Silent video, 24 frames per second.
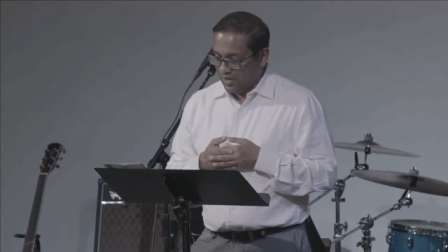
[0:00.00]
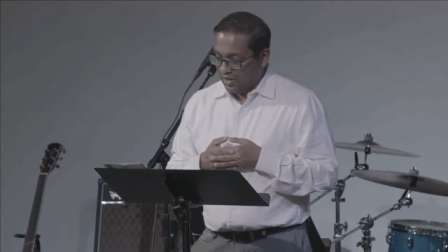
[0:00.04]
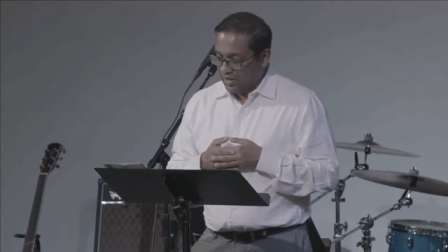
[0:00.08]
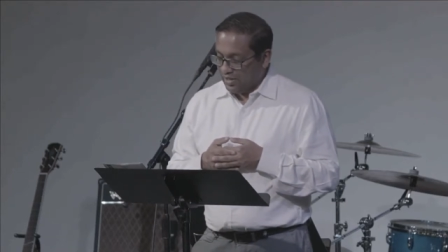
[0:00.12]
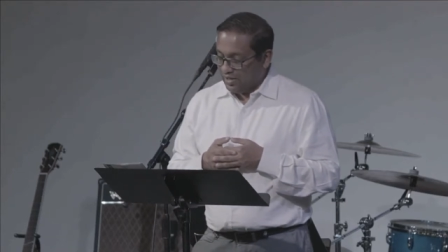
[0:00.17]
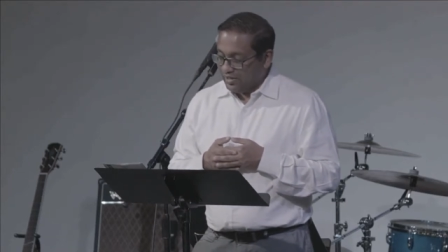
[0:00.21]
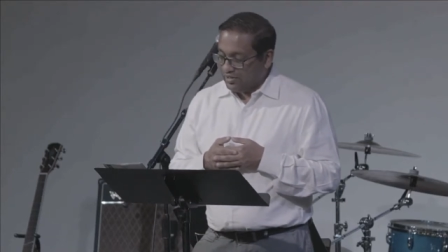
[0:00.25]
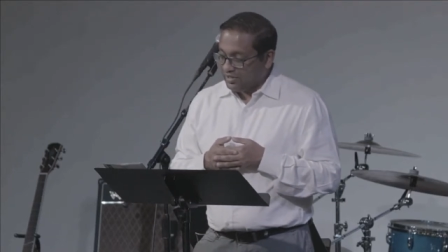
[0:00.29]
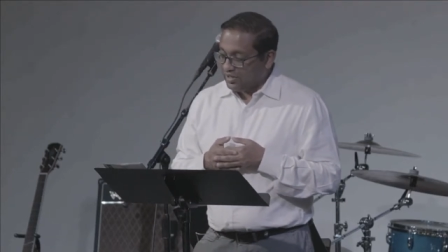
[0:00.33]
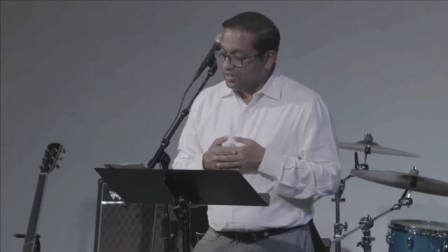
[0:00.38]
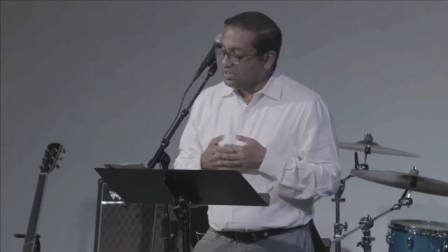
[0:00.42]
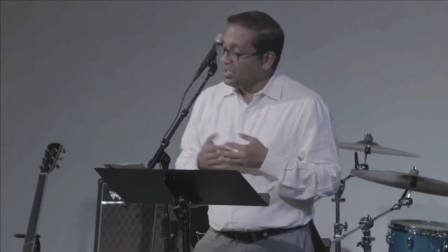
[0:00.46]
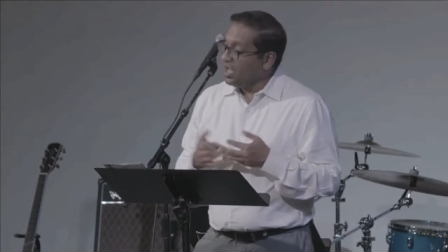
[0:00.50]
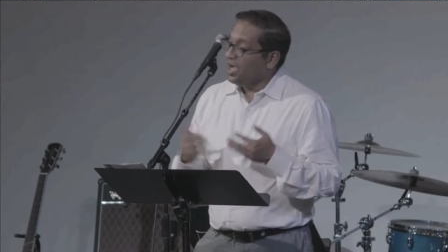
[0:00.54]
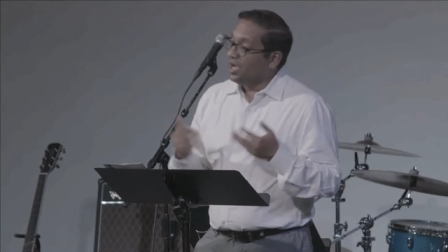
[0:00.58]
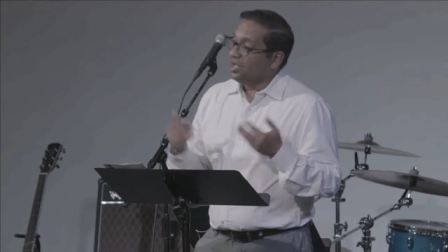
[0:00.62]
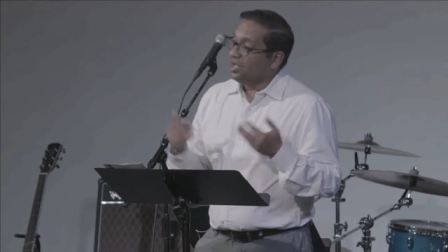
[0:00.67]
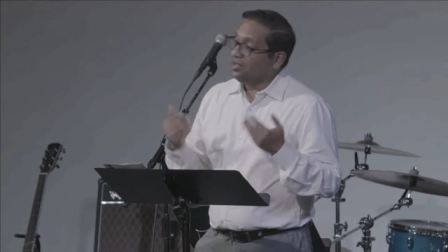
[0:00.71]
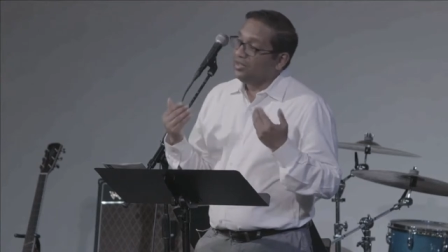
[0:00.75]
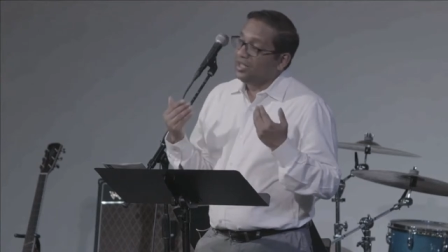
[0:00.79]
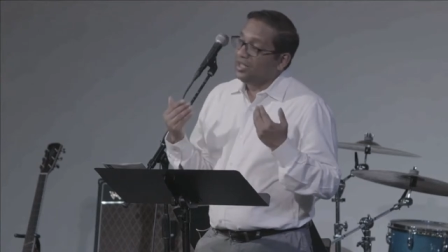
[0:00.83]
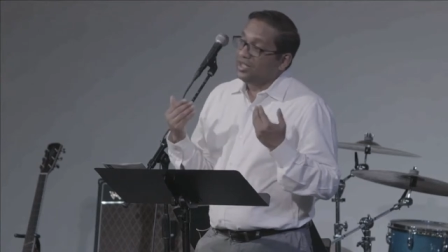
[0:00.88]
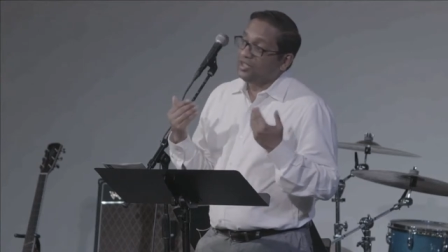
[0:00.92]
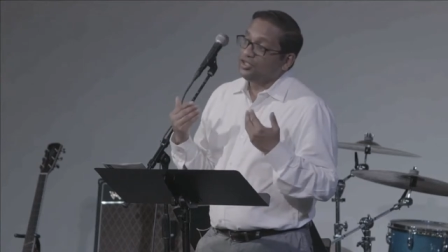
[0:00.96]
He says,
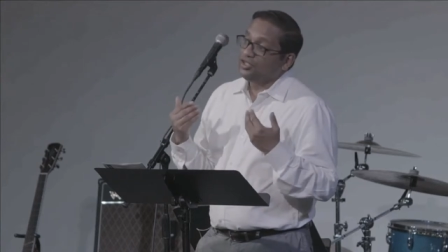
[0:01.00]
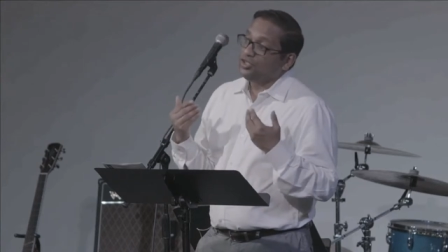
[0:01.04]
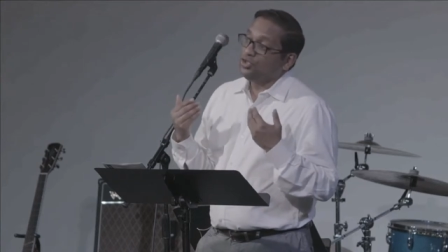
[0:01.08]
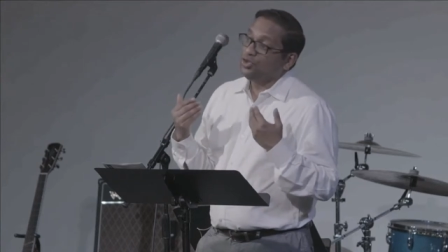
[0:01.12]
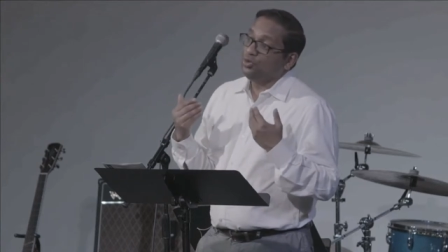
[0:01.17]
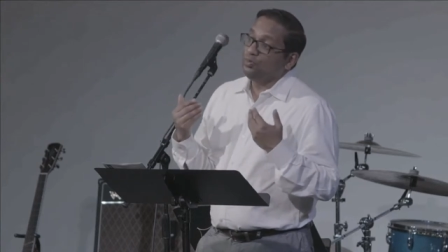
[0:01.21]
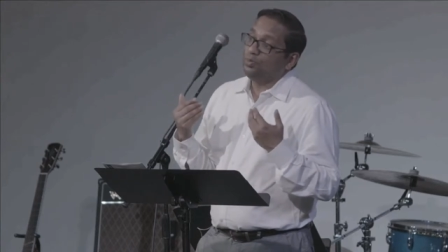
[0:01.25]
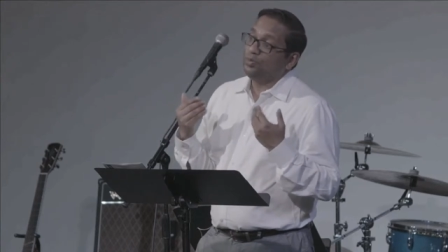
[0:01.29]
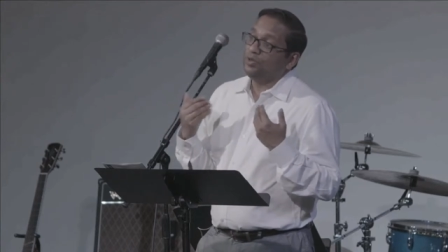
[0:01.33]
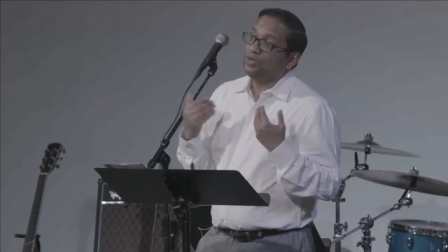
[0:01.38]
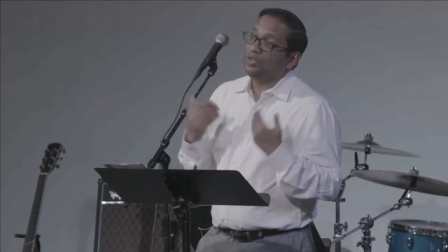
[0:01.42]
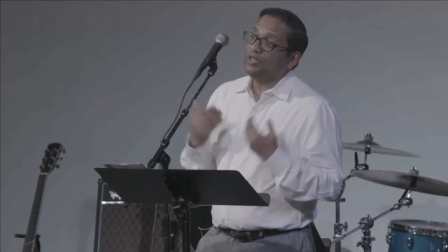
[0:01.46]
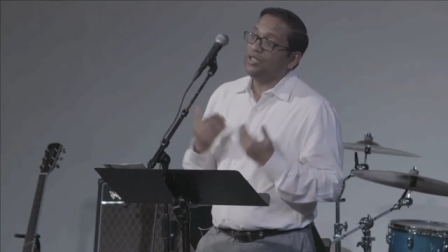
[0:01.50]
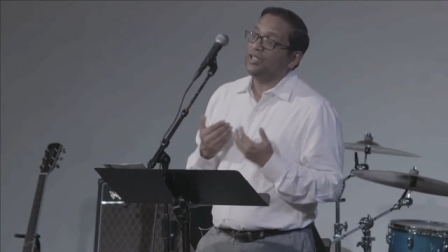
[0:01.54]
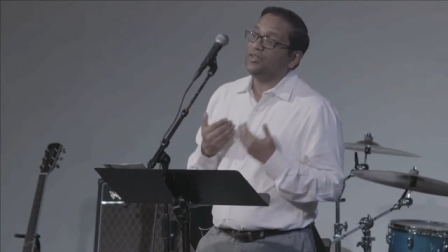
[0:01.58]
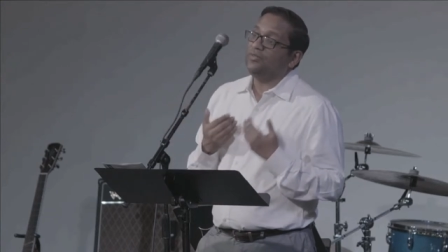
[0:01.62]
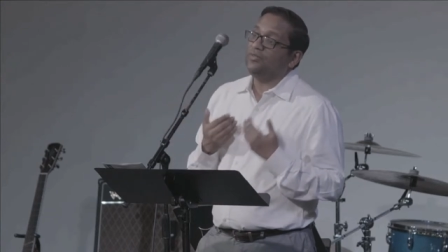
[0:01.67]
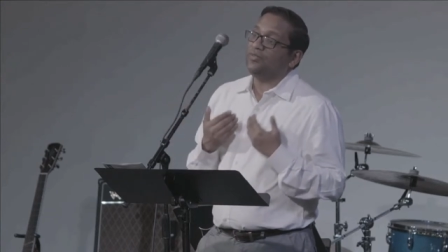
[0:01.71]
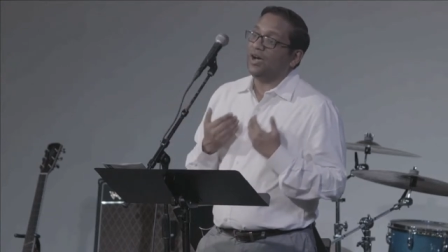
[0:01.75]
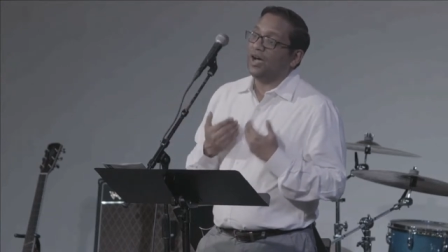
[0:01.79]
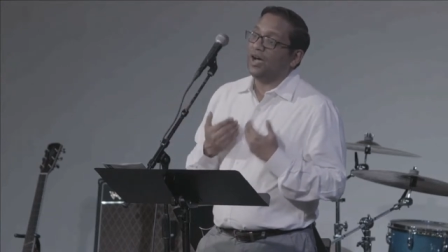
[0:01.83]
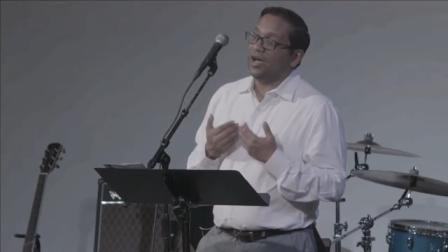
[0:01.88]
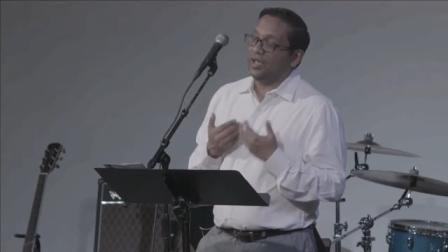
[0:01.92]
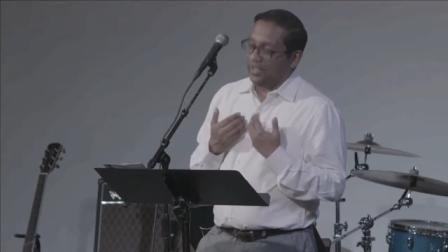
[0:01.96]
Unless you
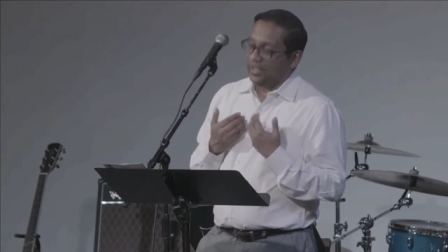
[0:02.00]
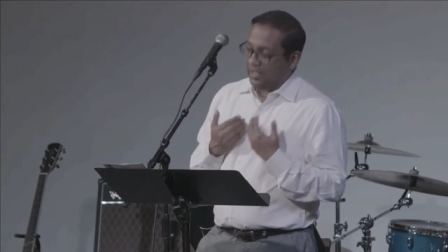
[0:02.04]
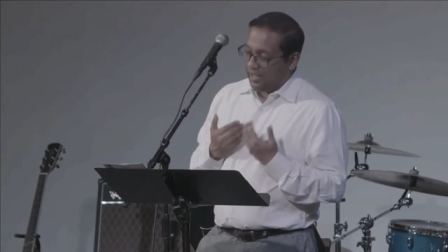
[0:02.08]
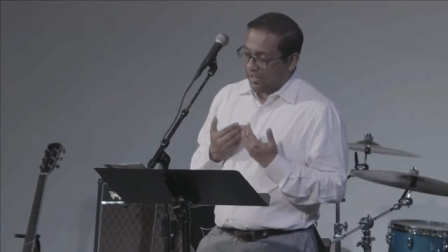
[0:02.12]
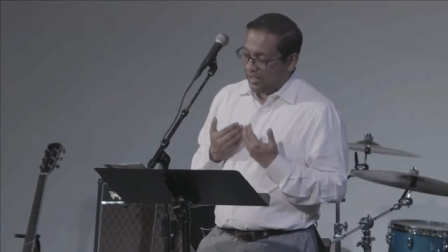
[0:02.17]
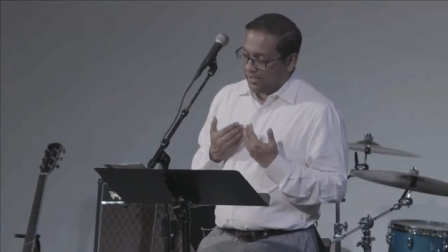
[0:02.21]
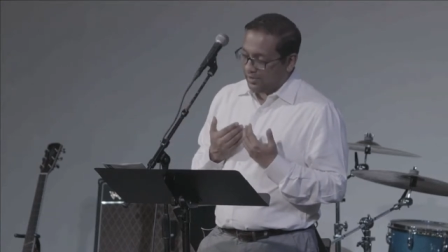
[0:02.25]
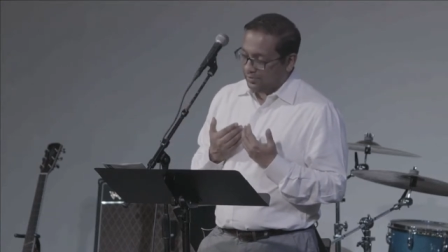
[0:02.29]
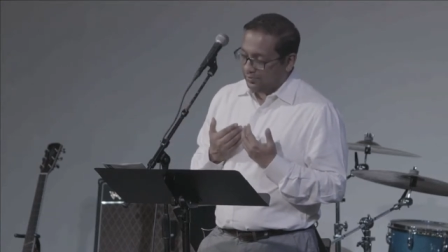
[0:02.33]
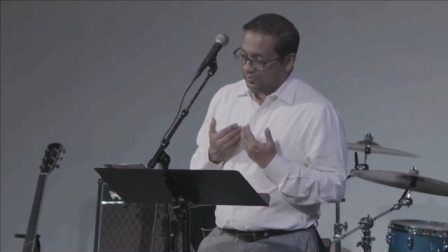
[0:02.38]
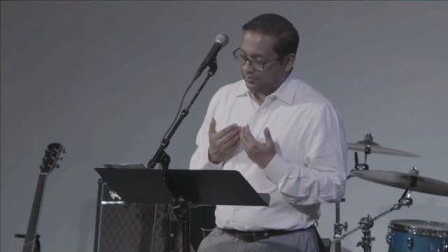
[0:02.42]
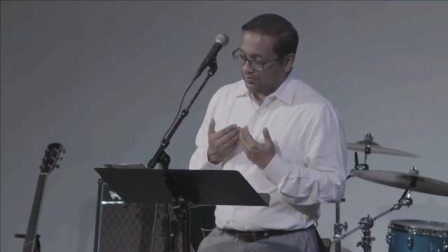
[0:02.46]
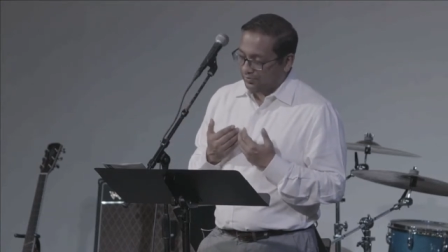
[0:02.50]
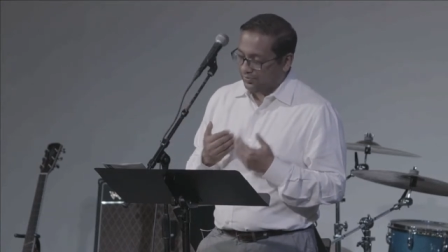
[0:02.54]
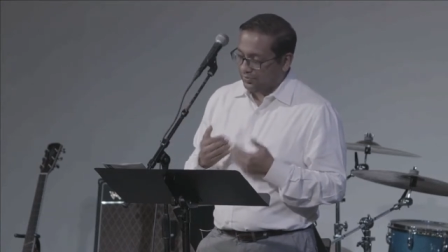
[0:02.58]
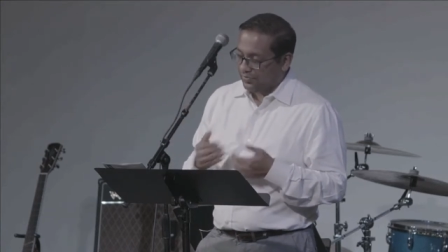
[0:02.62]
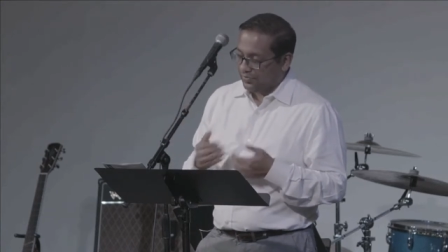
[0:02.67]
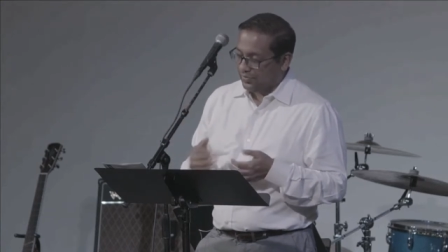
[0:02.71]
believe I am,